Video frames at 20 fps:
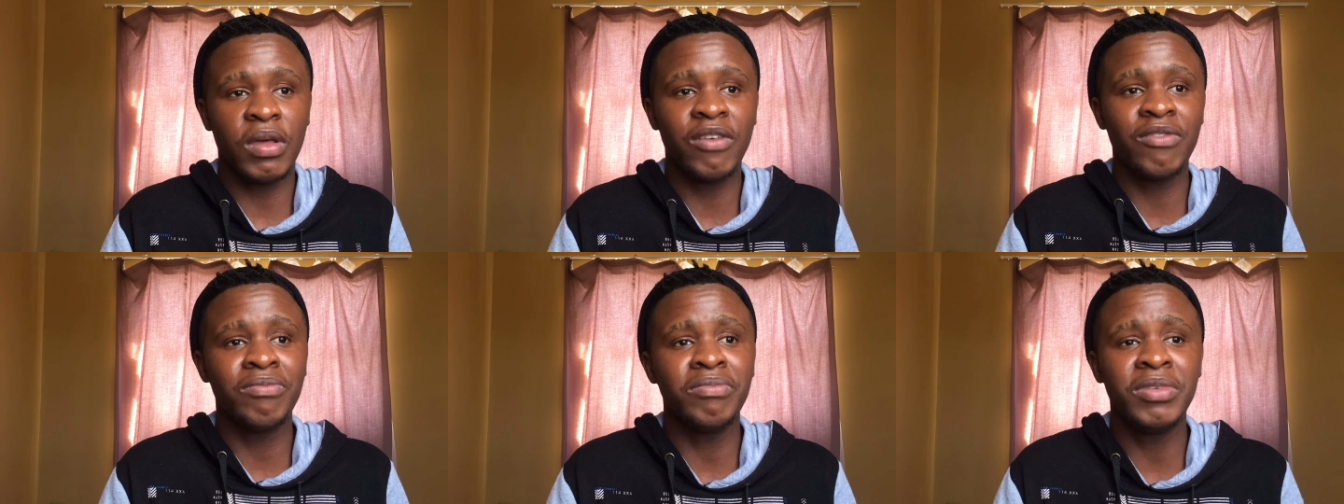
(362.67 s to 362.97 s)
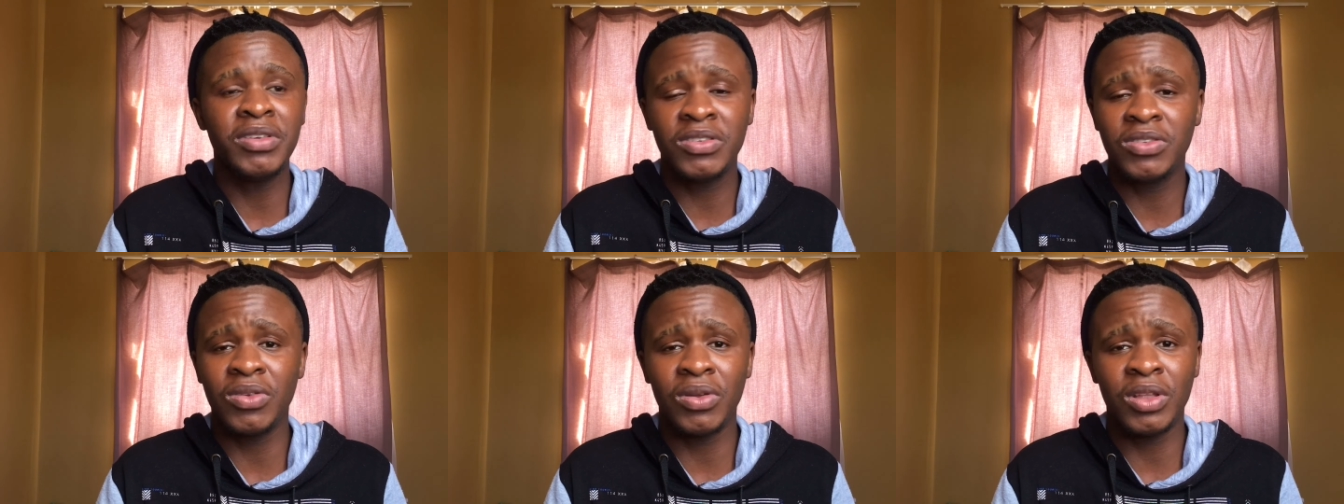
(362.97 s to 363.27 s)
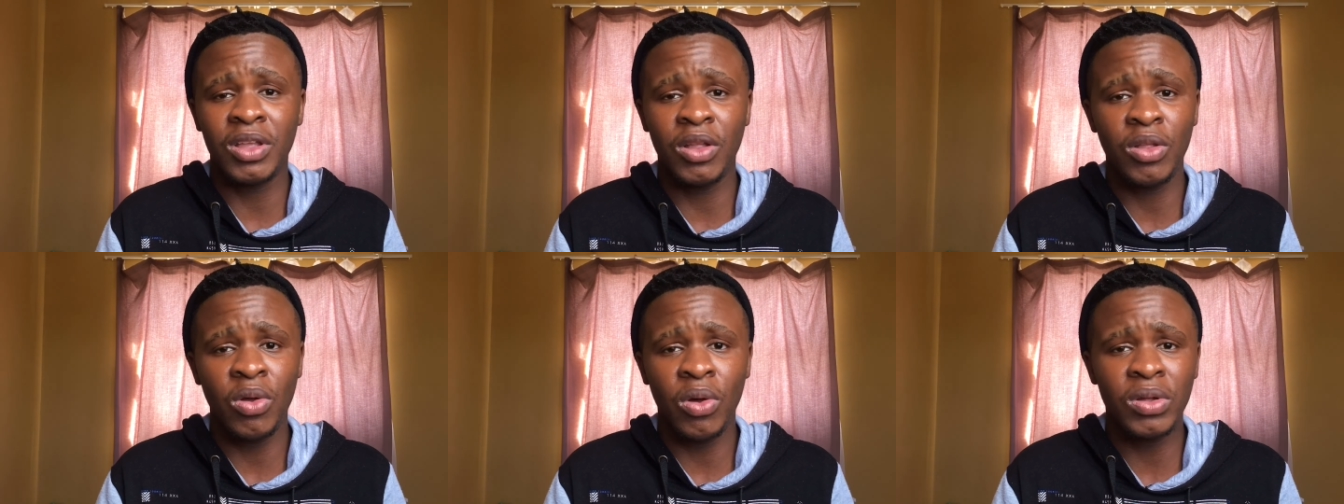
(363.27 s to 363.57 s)
i've missed
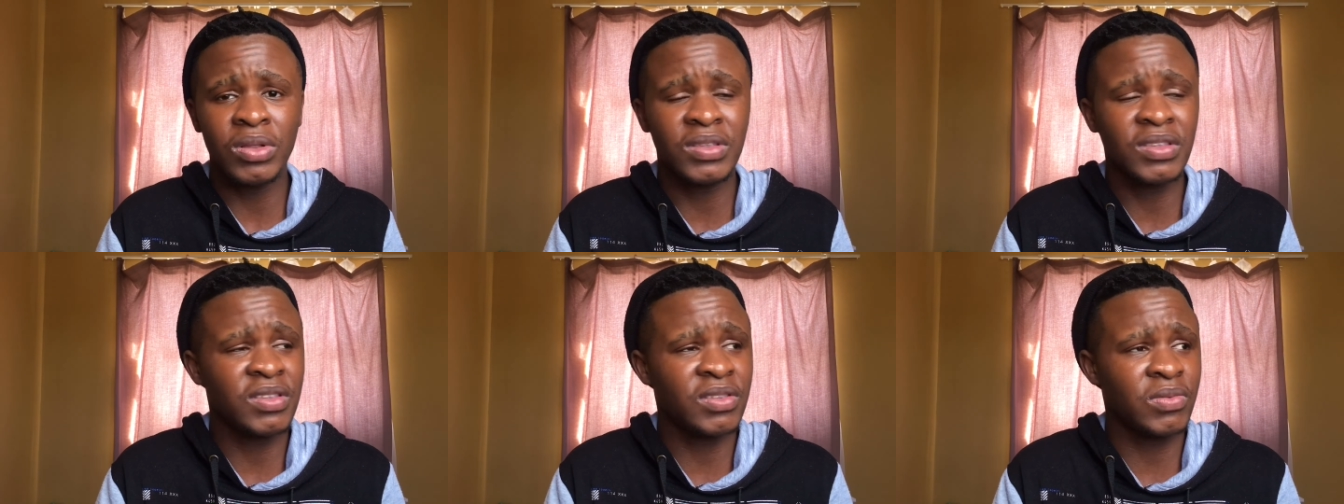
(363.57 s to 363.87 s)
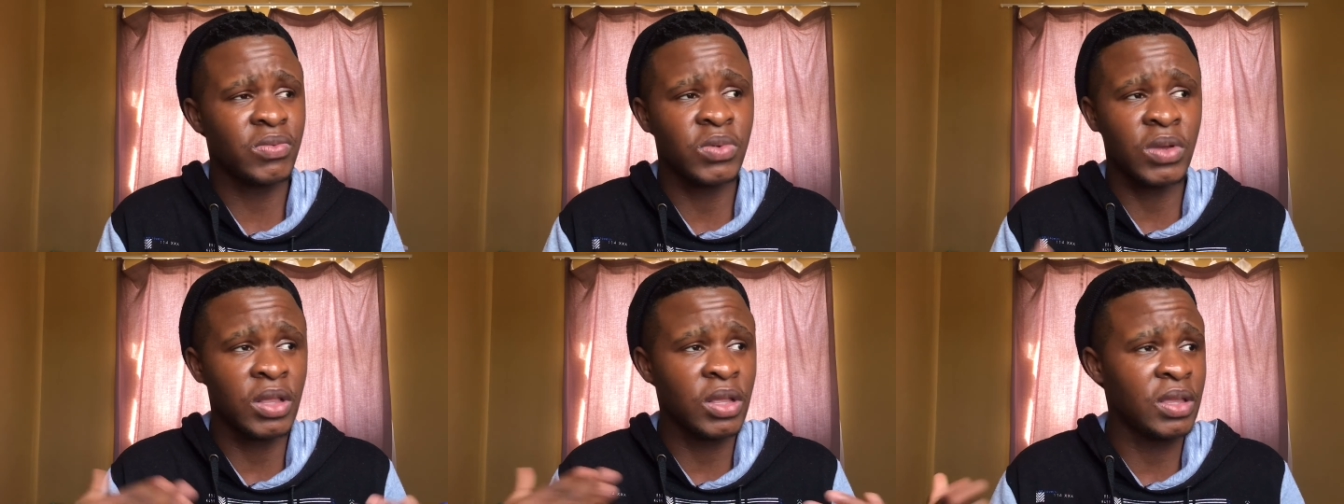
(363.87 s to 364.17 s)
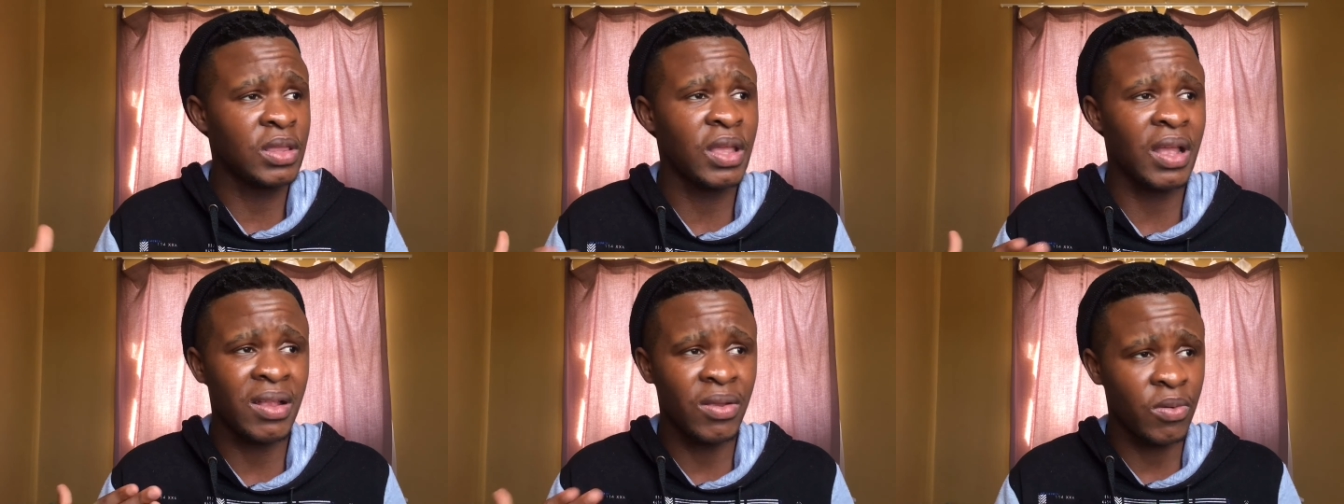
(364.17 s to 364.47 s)
on a lot it's
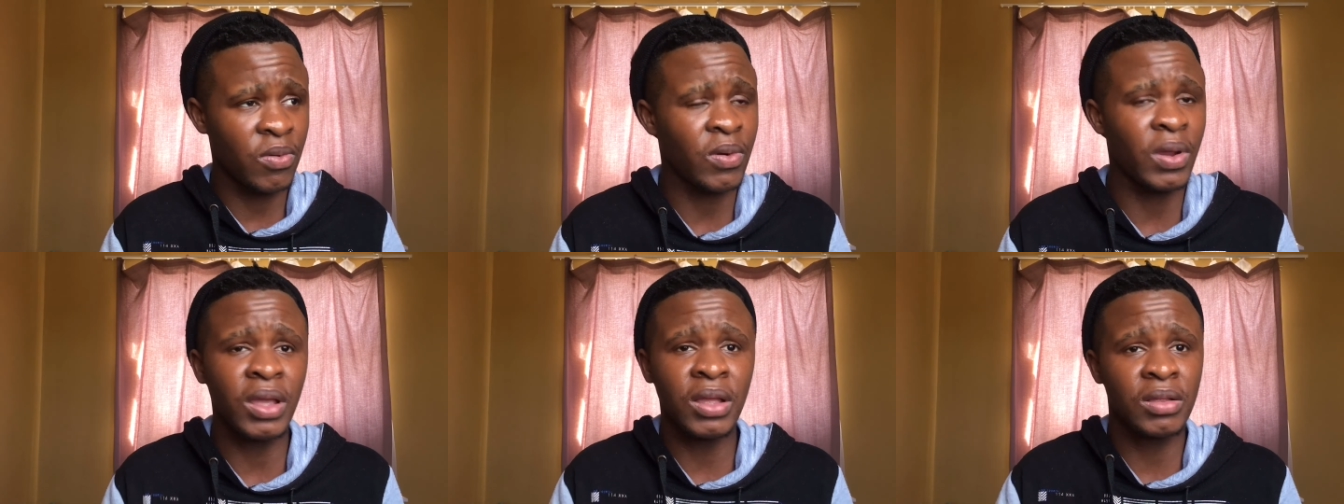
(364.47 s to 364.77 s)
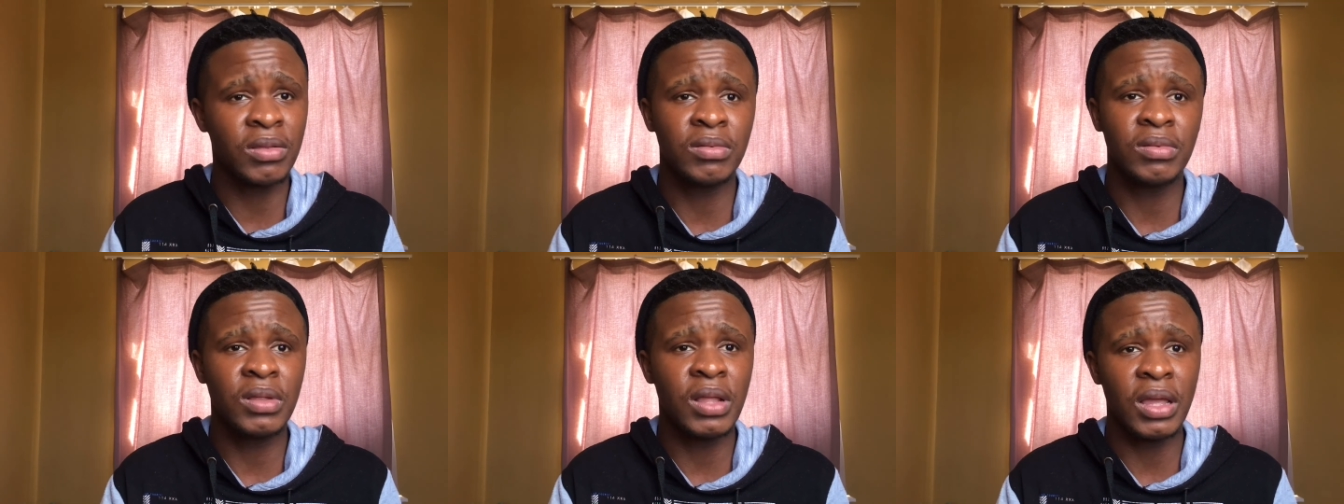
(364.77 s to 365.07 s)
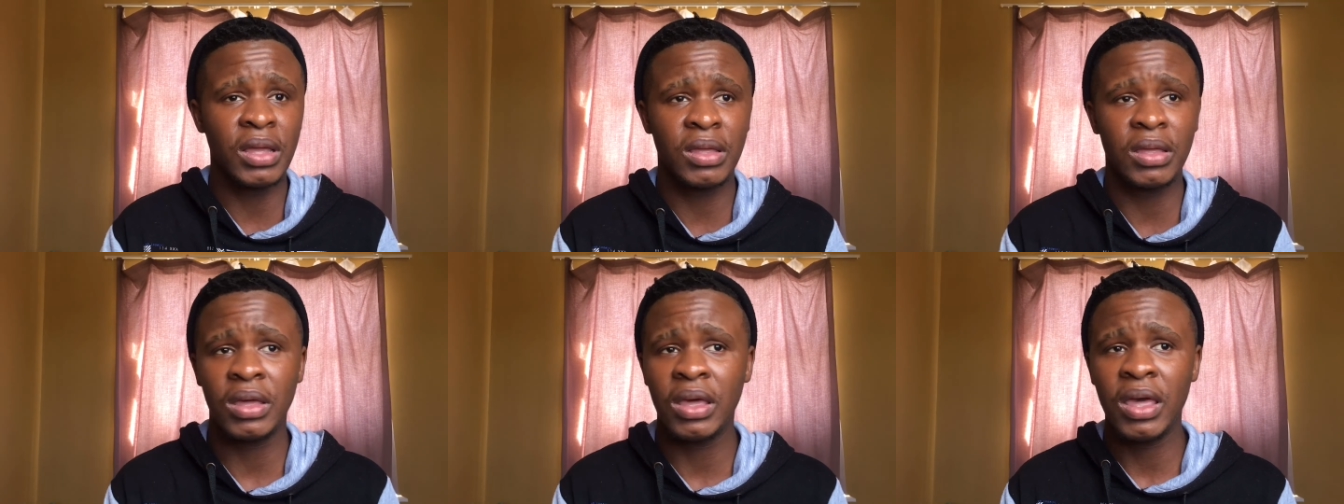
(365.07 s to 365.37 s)
really that great
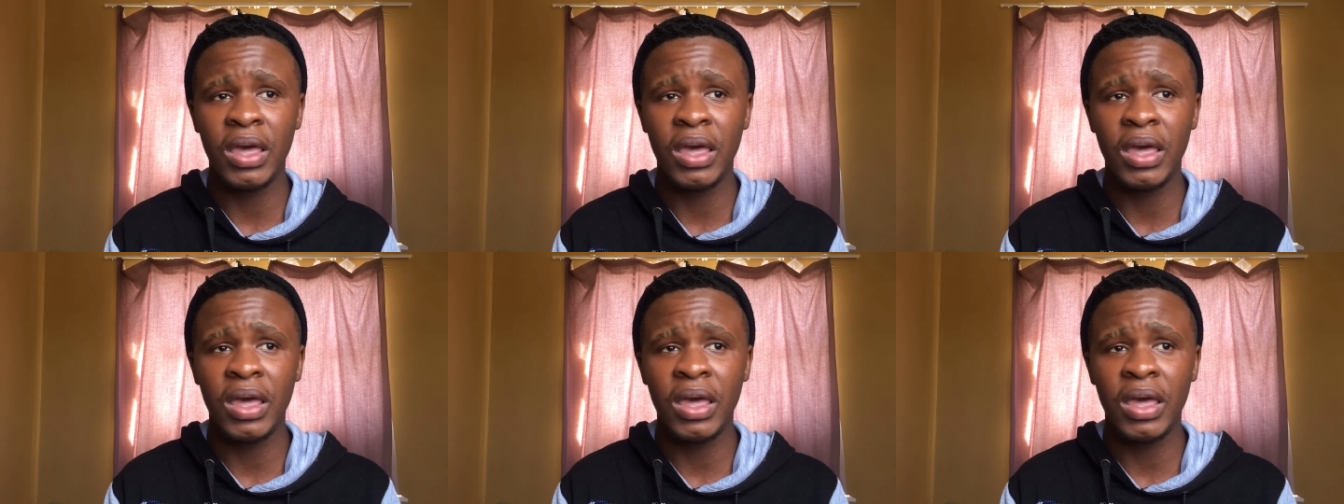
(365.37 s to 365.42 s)
like